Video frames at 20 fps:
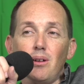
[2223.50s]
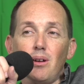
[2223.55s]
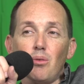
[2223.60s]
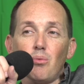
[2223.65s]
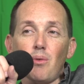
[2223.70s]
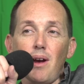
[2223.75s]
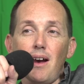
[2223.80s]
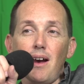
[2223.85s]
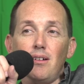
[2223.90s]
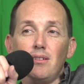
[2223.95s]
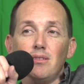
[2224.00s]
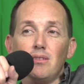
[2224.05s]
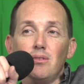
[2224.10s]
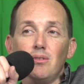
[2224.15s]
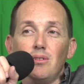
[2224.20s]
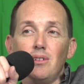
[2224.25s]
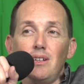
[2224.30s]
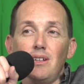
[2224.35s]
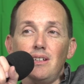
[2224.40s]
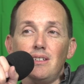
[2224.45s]
a
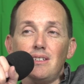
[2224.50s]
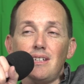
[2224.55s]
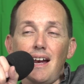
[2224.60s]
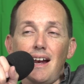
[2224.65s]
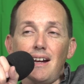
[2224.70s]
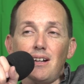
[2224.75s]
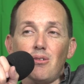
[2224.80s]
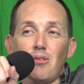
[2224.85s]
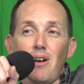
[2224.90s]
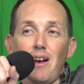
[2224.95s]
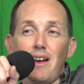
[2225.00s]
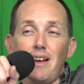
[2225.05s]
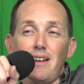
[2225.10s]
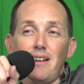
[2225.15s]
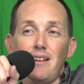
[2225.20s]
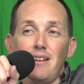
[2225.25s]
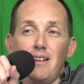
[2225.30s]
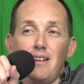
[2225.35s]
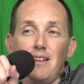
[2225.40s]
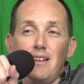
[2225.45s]
round through the
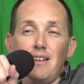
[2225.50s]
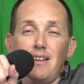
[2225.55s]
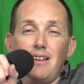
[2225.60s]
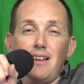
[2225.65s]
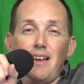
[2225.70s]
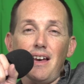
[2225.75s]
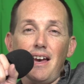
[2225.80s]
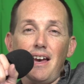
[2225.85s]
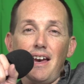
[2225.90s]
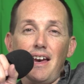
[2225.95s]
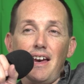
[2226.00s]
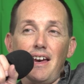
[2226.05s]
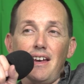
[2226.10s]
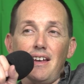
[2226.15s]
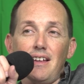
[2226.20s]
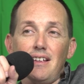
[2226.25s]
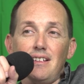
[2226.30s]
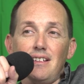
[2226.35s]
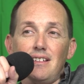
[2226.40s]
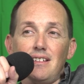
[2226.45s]
tannerite,
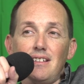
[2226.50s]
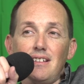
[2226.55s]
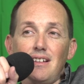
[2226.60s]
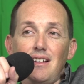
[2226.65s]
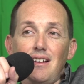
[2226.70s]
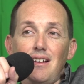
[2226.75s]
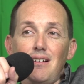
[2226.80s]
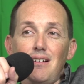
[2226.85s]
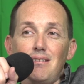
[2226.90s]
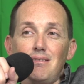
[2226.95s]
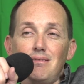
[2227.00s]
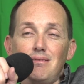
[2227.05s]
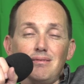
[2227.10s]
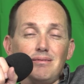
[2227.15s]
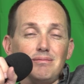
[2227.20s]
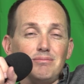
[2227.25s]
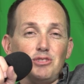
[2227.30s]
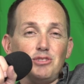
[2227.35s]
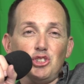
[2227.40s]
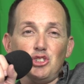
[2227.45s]
and
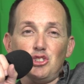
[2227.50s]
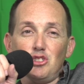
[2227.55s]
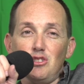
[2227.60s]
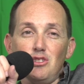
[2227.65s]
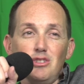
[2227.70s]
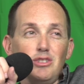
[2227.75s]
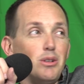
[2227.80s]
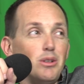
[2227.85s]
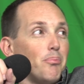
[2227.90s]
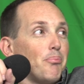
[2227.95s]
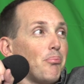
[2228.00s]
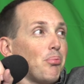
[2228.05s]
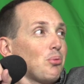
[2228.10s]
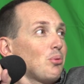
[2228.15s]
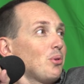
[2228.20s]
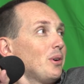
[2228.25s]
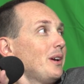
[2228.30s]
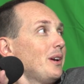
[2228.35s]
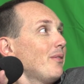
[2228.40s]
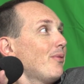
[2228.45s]
just
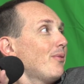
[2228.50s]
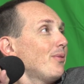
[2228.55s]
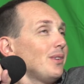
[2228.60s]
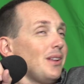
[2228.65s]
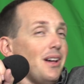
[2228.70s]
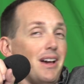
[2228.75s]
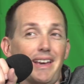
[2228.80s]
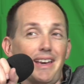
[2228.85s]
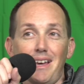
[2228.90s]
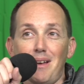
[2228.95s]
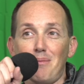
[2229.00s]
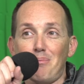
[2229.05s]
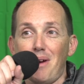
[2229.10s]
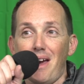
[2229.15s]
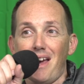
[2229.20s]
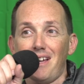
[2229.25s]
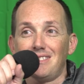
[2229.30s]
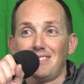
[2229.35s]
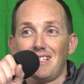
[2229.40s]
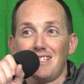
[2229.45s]
debris flying
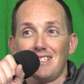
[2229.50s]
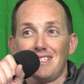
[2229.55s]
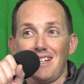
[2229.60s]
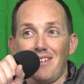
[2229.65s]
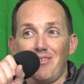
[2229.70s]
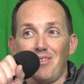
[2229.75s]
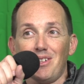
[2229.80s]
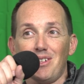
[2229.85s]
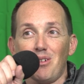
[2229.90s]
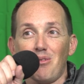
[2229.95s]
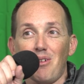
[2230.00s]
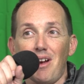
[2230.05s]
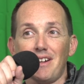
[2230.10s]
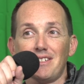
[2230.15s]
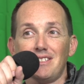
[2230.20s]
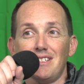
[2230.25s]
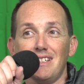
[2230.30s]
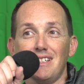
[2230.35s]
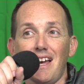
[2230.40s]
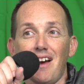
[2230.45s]
past us in every
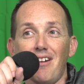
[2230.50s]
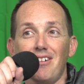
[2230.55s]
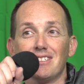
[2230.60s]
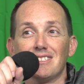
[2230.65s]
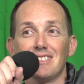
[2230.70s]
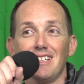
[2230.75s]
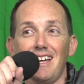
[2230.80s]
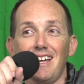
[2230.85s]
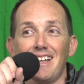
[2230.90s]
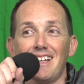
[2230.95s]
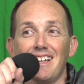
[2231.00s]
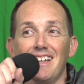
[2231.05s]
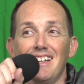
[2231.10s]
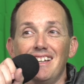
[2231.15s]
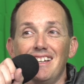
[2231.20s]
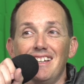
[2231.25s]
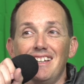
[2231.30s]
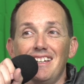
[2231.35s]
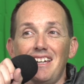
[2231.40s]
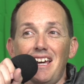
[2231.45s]
direction. Now, it's like,
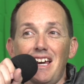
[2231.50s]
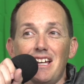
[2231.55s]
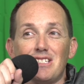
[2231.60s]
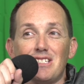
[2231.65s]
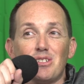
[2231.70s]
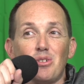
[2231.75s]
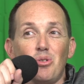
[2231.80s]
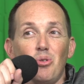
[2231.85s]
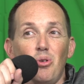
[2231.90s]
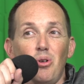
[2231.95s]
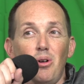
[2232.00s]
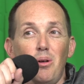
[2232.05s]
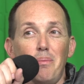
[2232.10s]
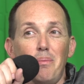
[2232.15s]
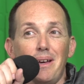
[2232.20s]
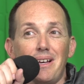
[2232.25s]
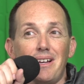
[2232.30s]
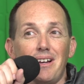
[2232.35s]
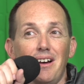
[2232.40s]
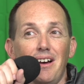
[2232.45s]
it's
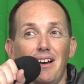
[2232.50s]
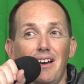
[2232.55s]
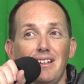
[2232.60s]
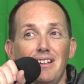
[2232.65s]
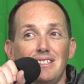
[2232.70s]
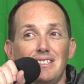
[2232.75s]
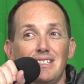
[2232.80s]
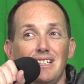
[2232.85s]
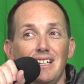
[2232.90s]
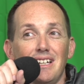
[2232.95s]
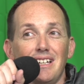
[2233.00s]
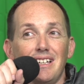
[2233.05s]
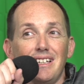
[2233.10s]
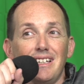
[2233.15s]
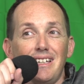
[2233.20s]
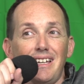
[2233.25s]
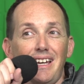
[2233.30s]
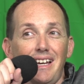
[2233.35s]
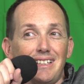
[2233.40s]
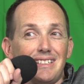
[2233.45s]
cool because
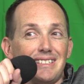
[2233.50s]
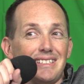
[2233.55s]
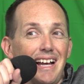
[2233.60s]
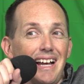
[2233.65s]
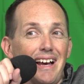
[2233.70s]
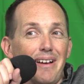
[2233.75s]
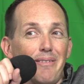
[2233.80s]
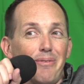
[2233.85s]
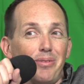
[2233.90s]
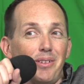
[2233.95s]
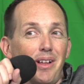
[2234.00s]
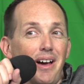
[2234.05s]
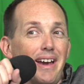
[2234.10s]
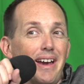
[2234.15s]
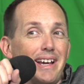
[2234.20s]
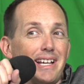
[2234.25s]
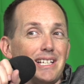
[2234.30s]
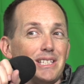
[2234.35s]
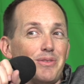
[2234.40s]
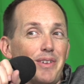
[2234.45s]
it's not
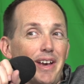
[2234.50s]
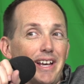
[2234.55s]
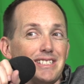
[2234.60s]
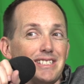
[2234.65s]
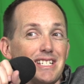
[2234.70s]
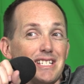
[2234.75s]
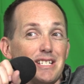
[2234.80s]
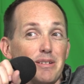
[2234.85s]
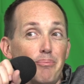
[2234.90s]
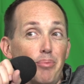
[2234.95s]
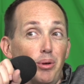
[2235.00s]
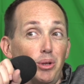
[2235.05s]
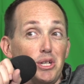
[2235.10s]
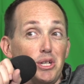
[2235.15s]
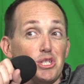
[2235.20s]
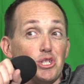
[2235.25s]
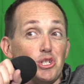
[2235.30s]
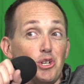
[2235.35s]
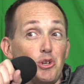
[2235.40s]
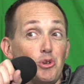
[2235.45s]
flying as fast as a
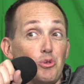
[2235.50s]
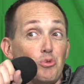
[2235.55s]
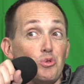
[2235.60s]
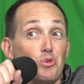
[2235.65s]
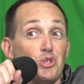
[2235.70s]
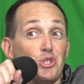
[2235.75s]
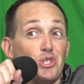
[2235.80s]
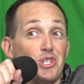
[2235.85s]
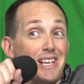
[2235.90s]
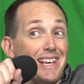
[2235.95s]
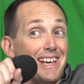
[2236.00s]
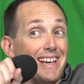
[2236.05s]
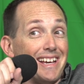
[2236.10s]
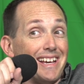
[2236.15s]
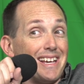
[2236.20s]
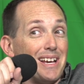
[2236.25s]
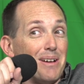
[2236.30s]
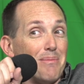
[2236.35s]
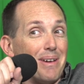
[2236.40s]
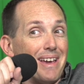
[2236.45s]
bullet, so you see
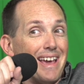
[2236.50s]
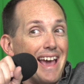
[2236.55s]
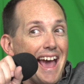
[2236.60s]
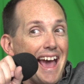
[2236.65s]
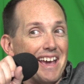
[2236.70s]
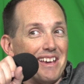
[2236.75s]
it coming